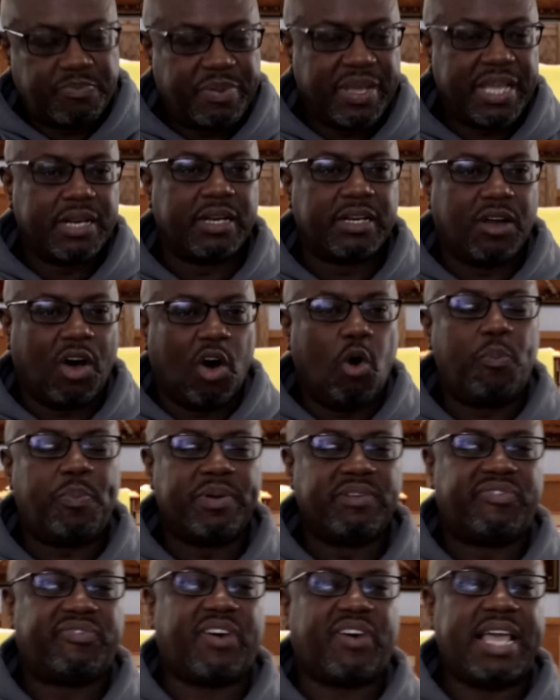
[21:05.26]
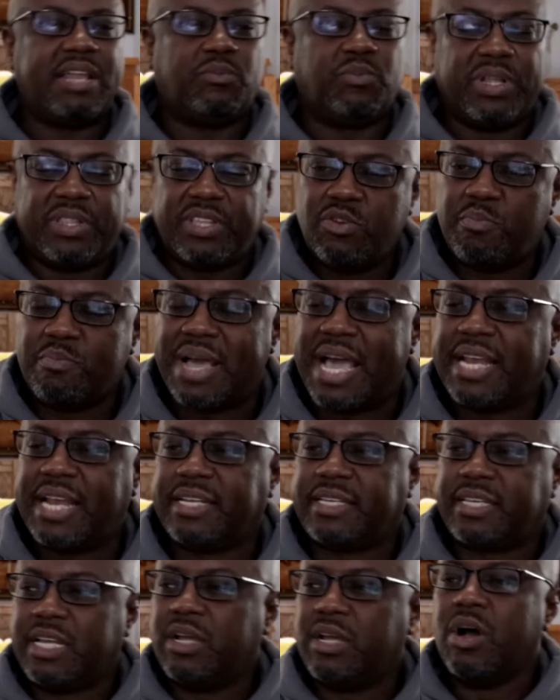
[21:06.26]
been an open fight with
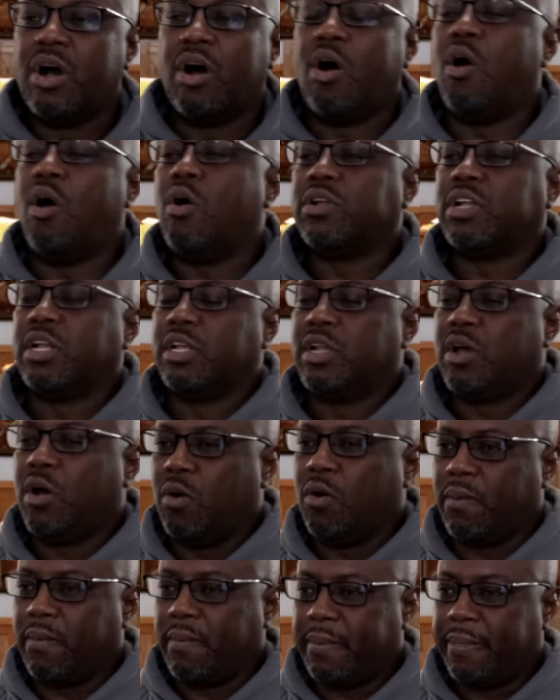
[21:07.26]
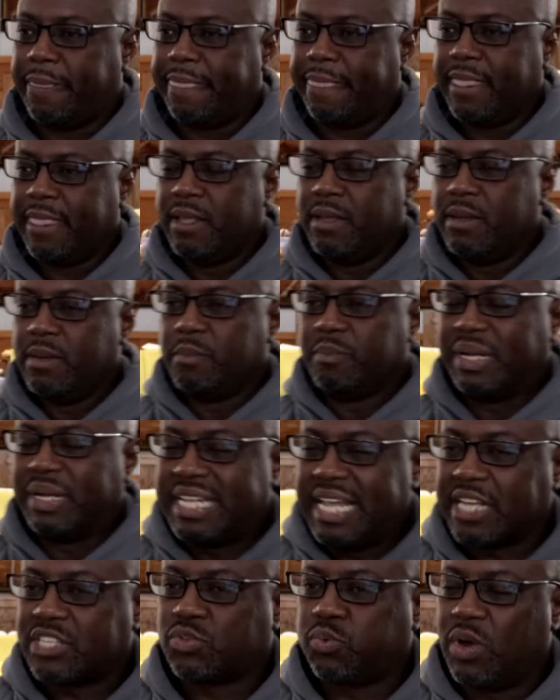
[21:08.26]
humanity all along.
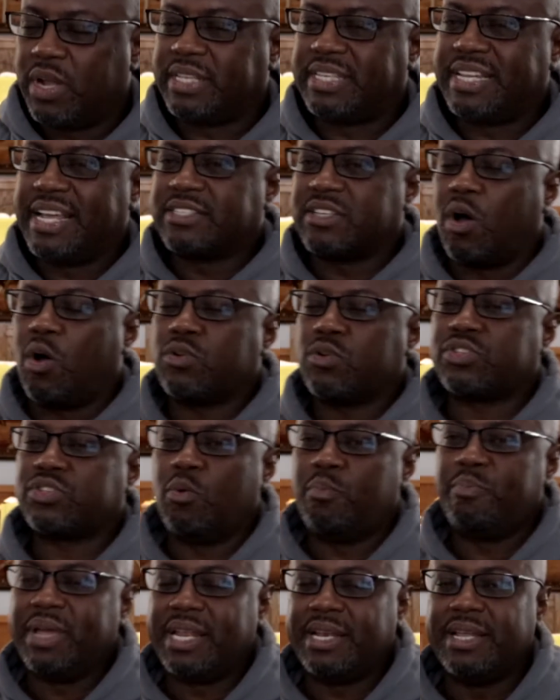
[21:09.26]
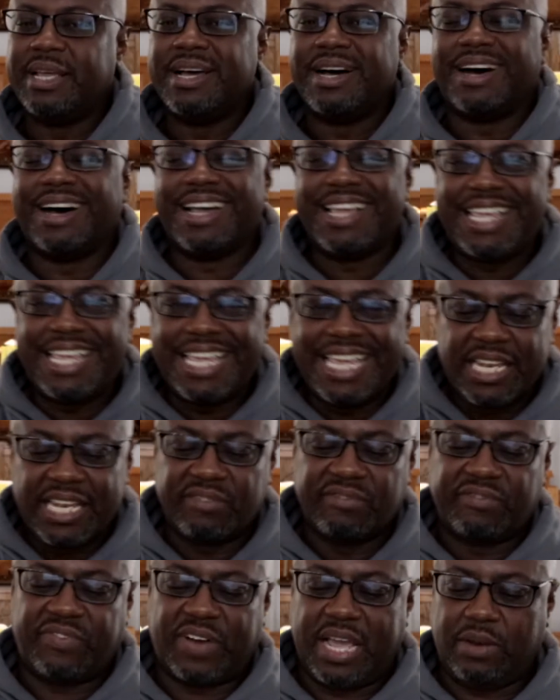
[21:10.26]
But guess what? There's also been a
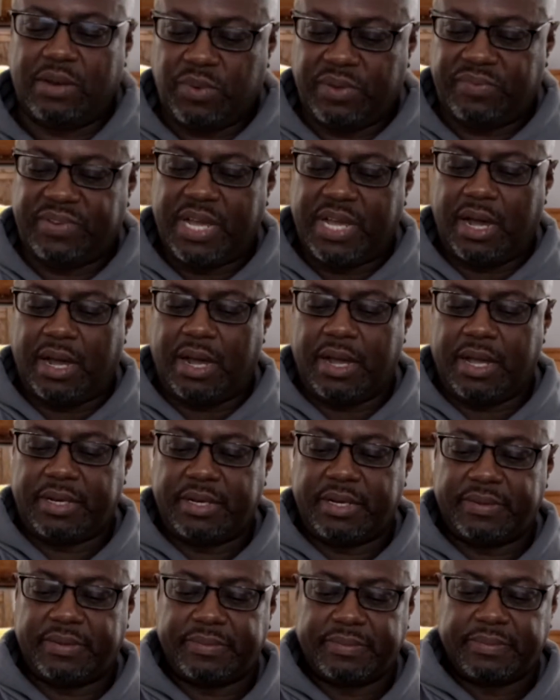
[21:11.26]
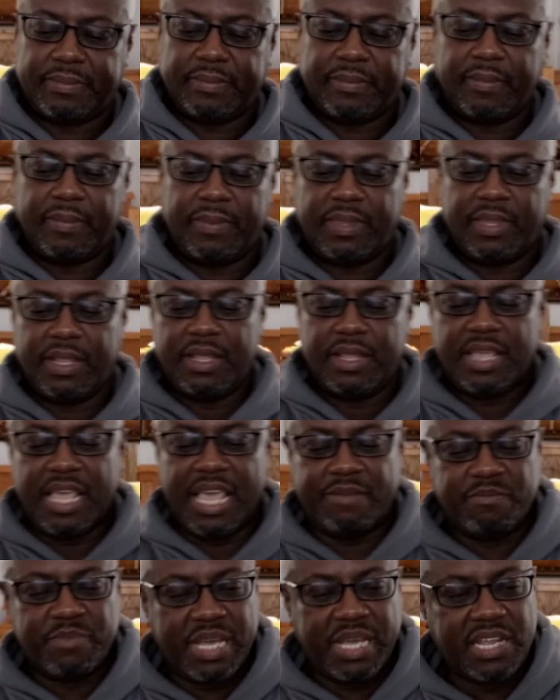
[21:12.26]
hidden fight with God.
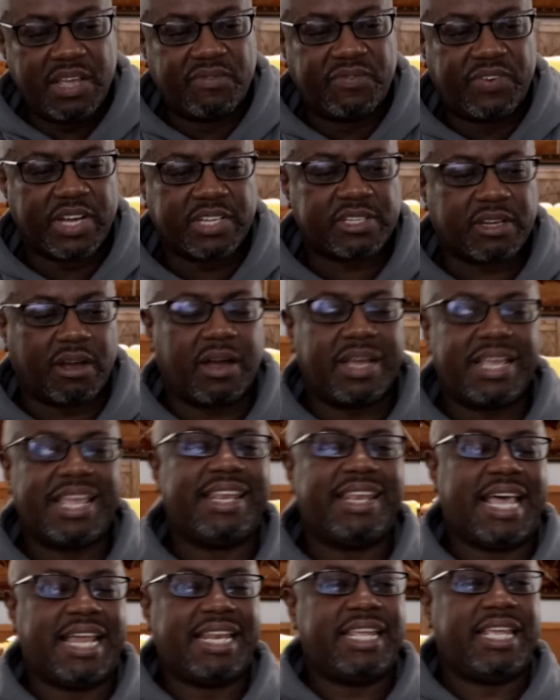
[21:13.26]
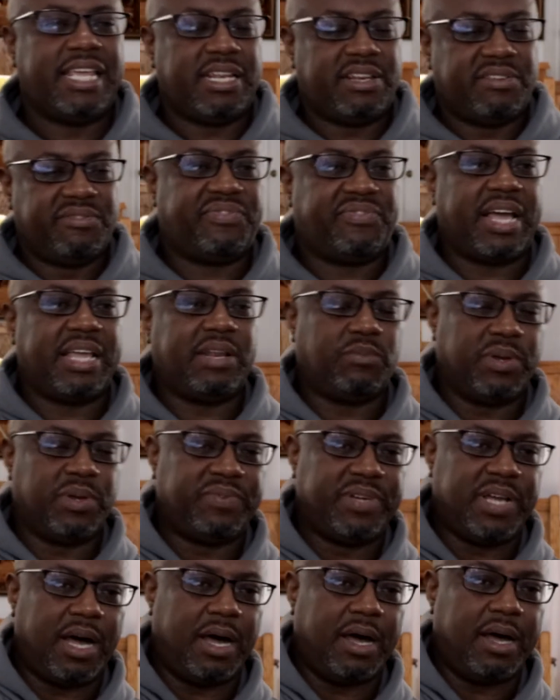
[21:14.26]
And many of us are in that hidden fight
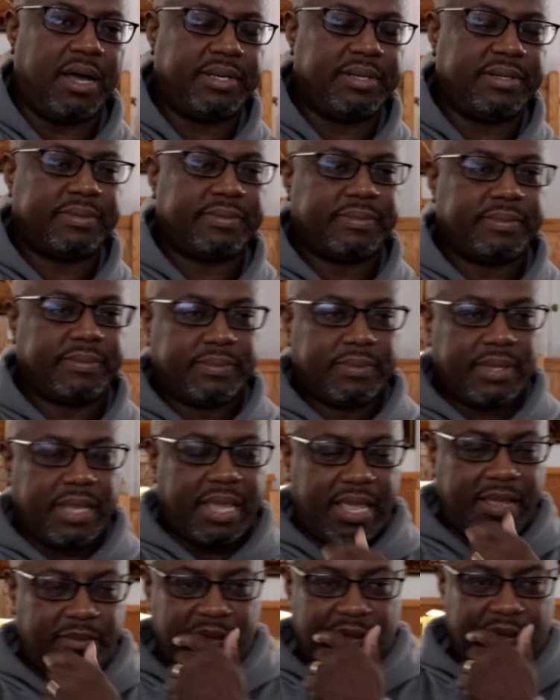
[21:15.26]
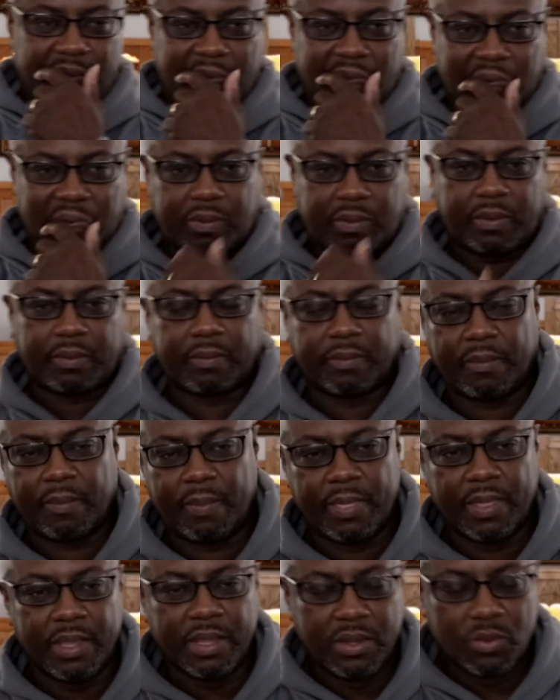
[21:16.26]
with God. Amen.
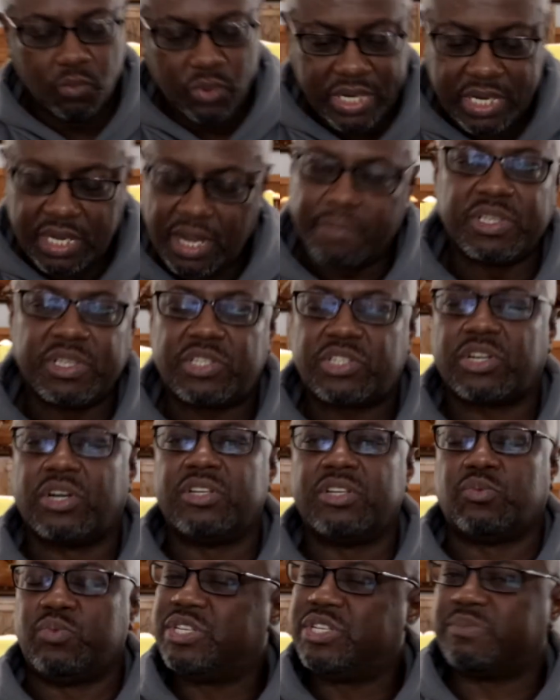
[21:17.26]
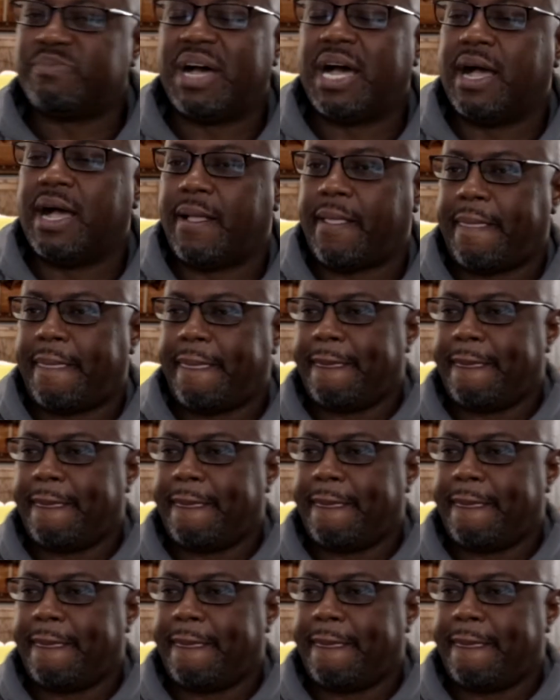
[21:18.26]
We come to church, we smile,